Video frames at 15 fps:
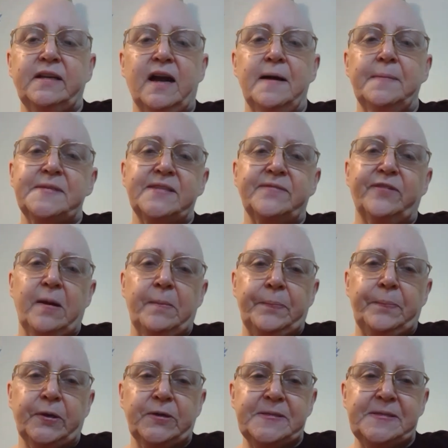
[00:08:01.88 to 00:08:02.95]
comes from
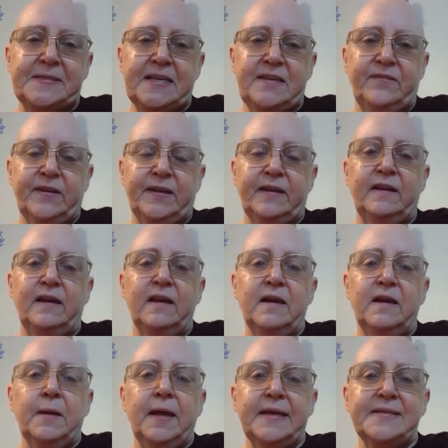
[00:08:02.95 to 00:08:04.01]
perceiving,
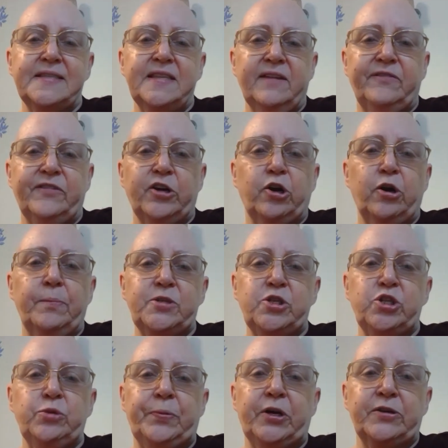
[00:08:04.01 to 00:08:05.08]
is the verb
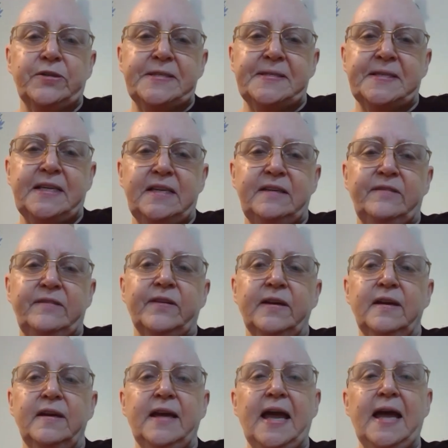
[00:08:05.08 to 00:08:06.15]
to perceive.
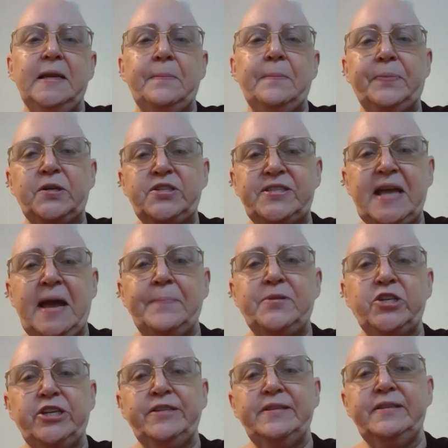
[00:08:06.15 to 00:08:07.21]
And a
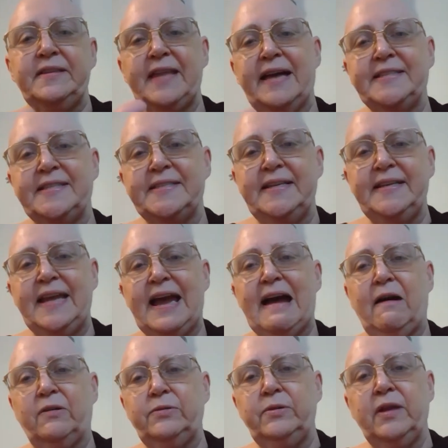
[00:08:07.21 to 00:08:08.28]
perception, that's the
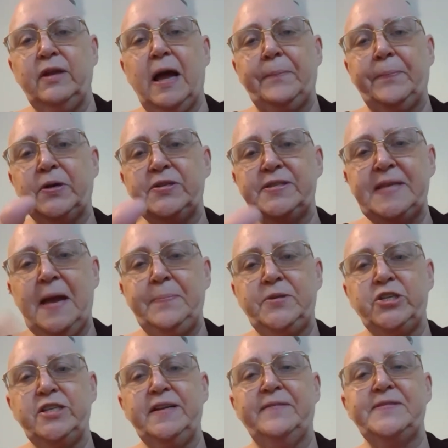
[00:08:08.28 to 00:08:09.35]
noun. A
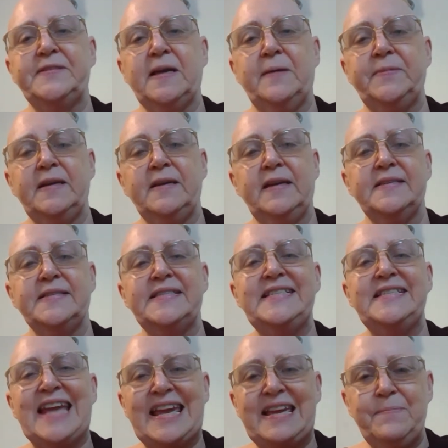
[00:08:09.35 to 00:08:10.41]
perception of something is
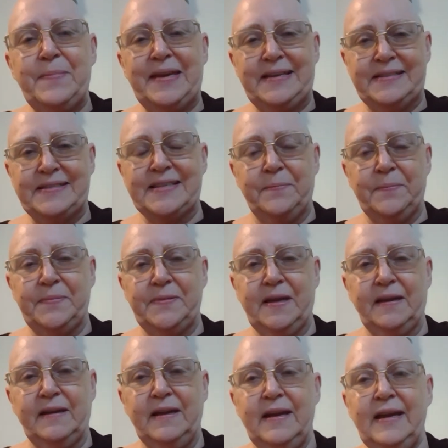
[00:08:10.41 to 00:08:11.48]
naming
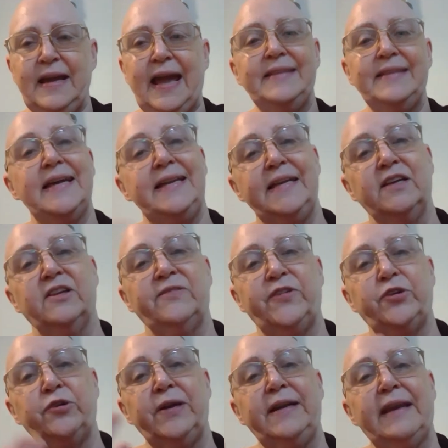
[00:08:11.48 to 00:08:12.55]
something. And then he'll
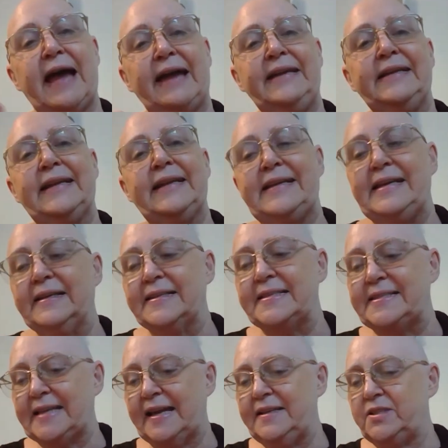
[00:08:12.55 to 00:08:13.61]
very lightly, he'll
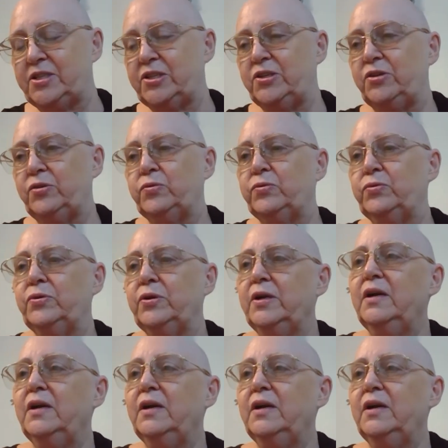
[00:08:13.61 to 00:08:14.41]
say to you,